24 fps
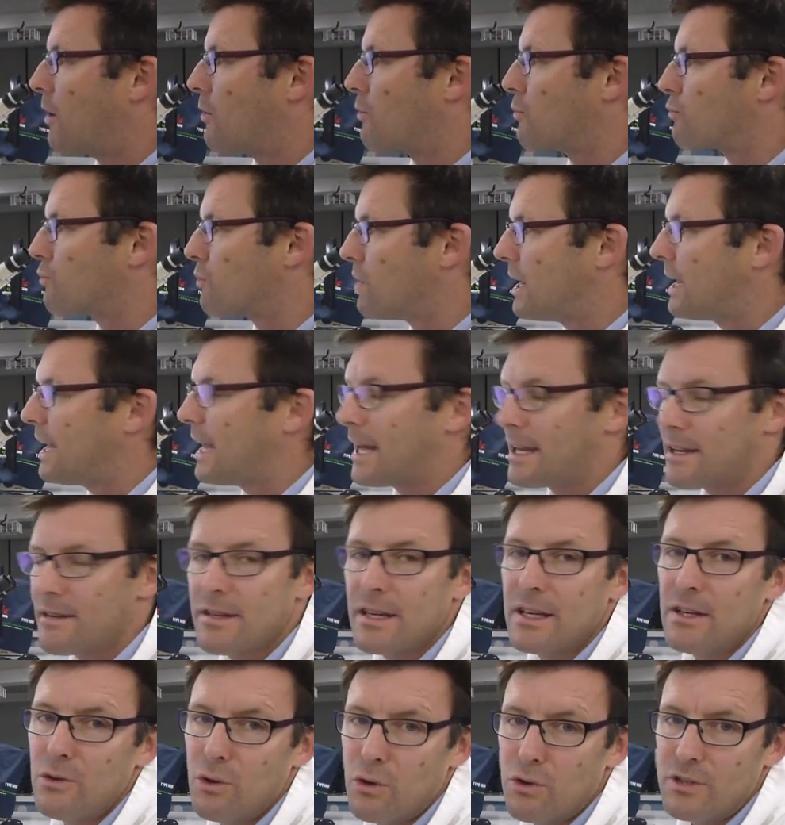
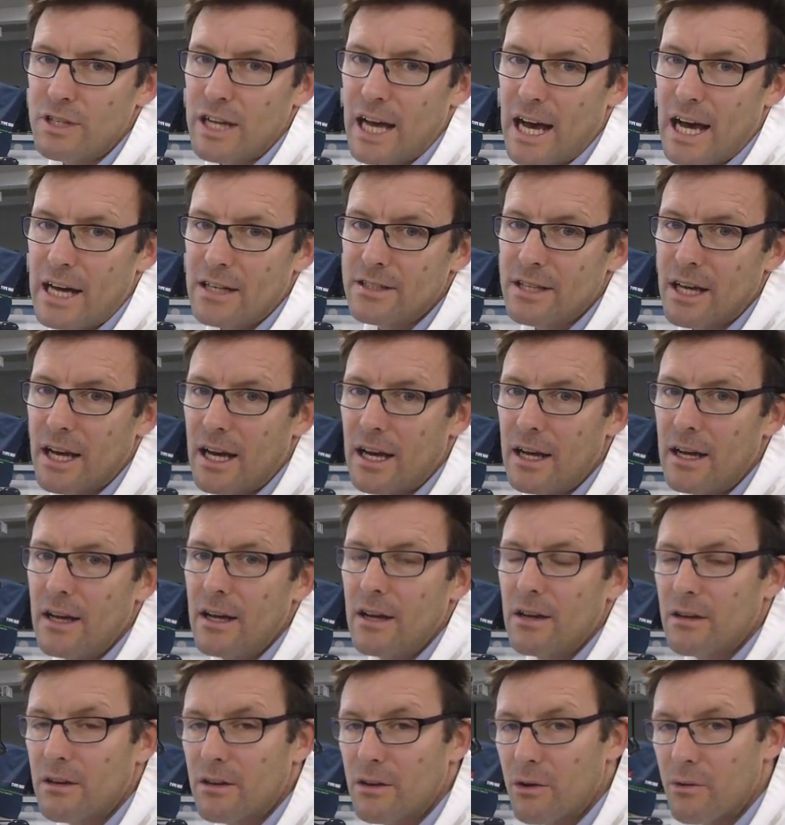re-enter your data
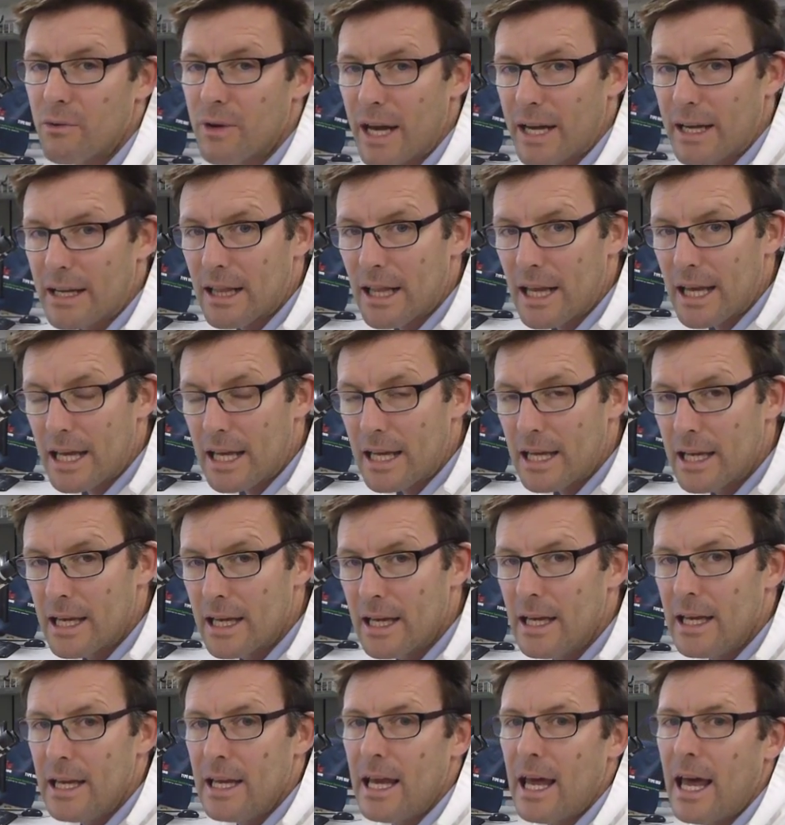correctly,
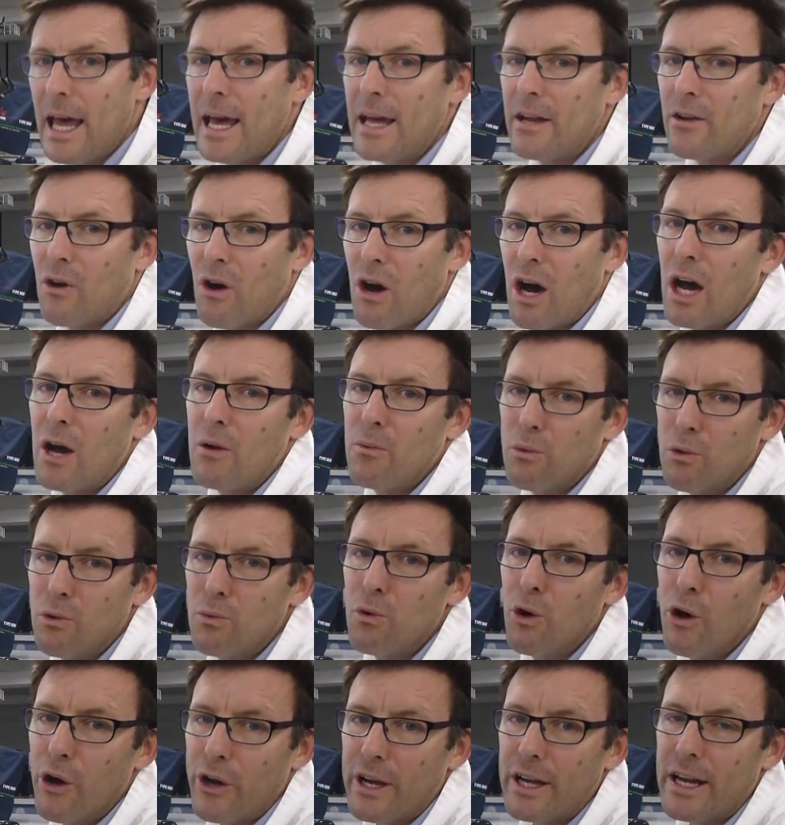and I will
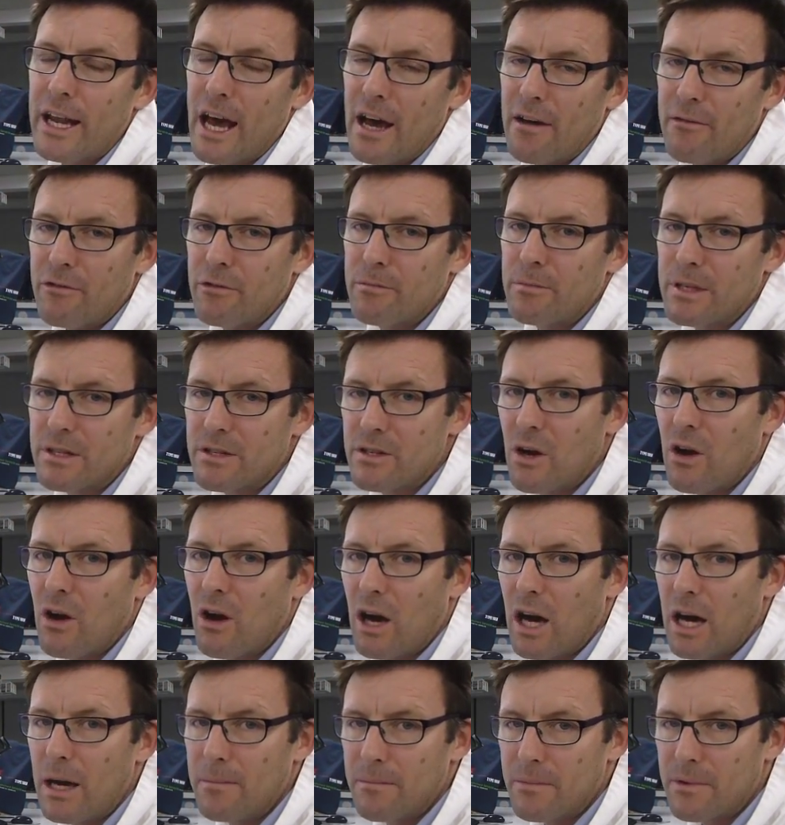work it out from the
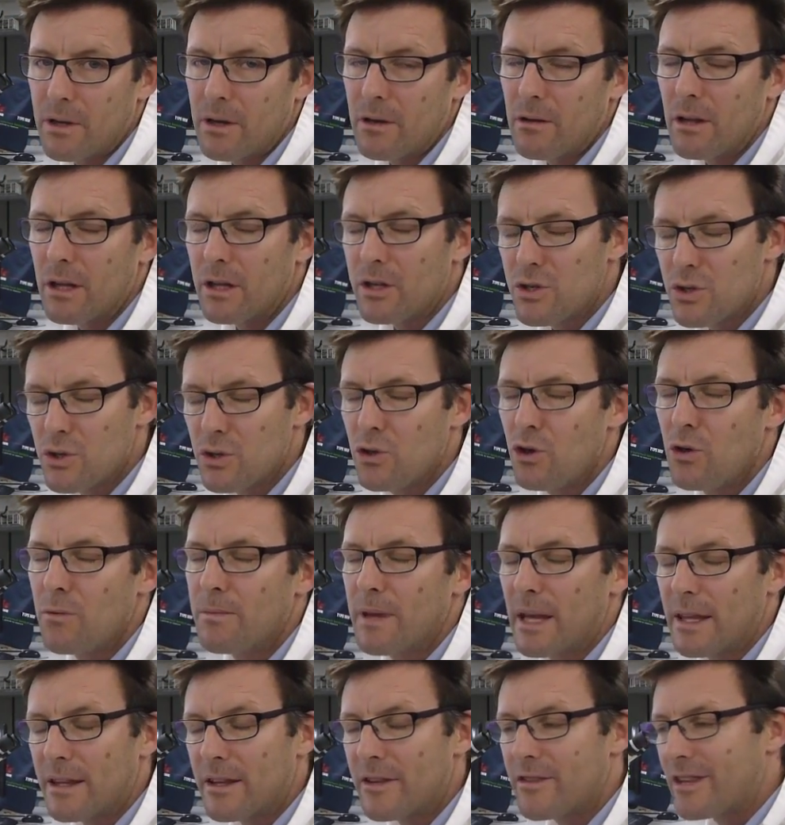times. I'll assume
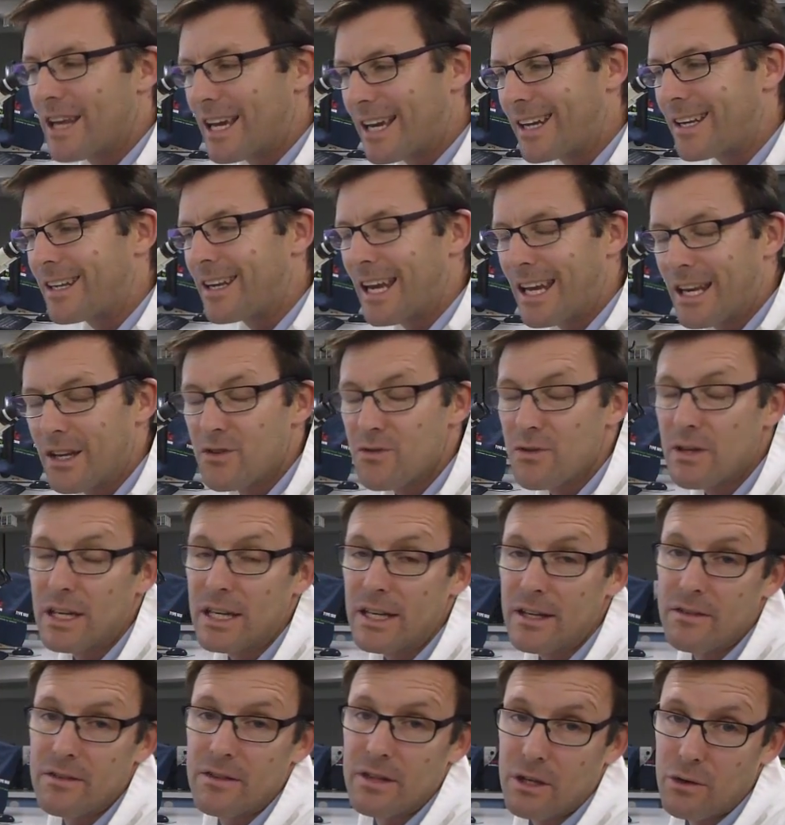that the second entry
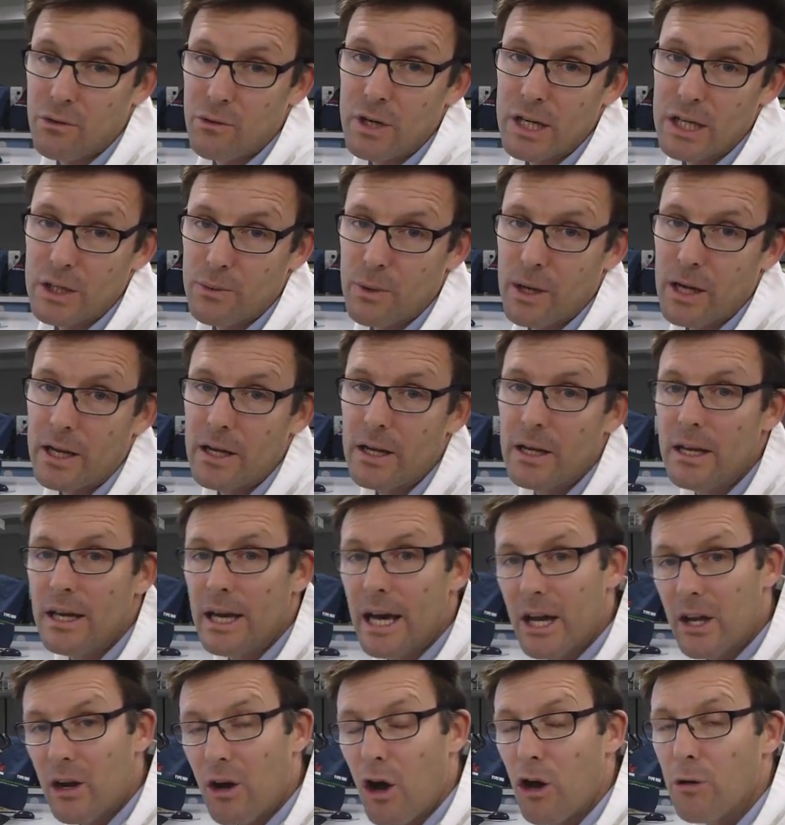is the correct one,
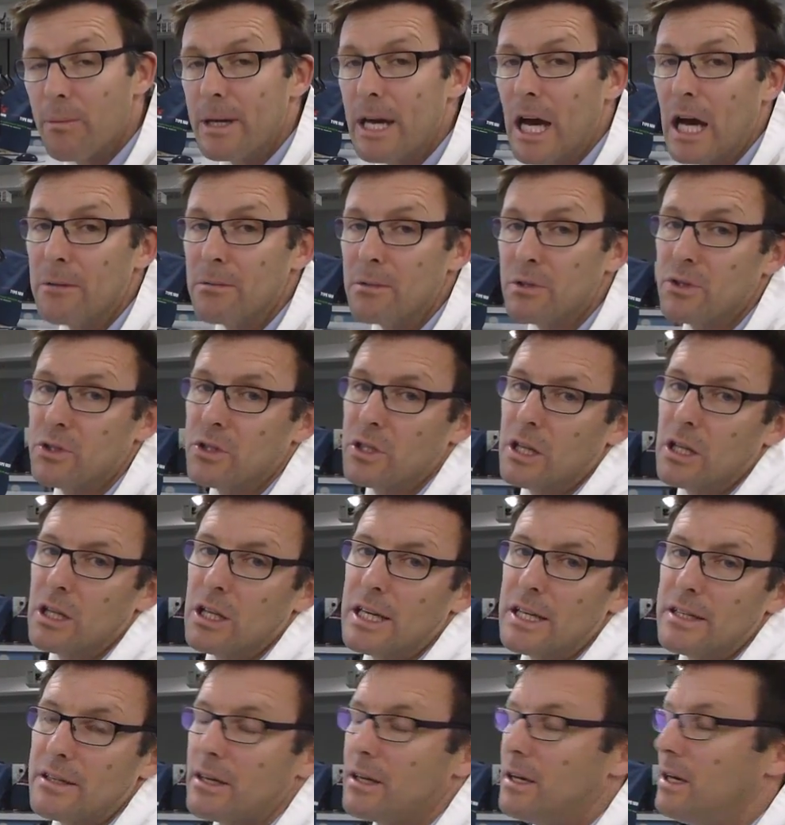and I'll be able to
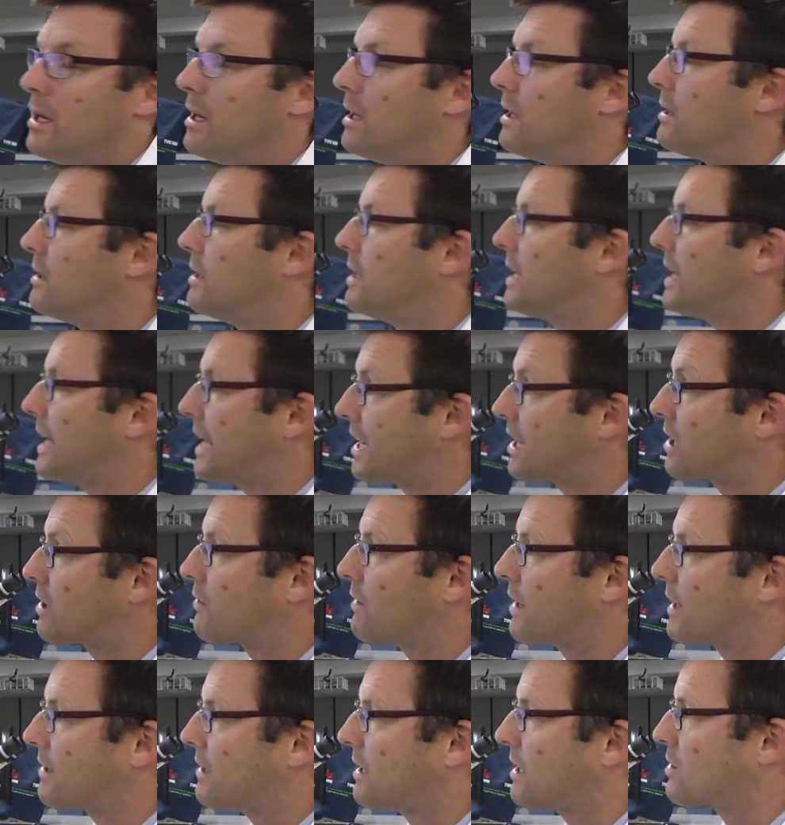delete the
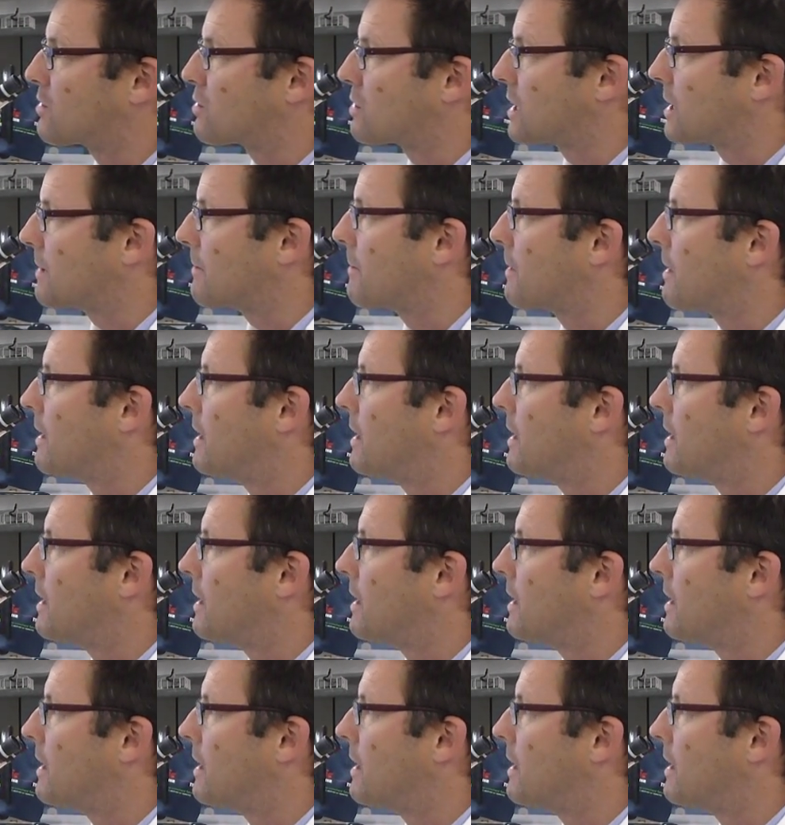incorrect entry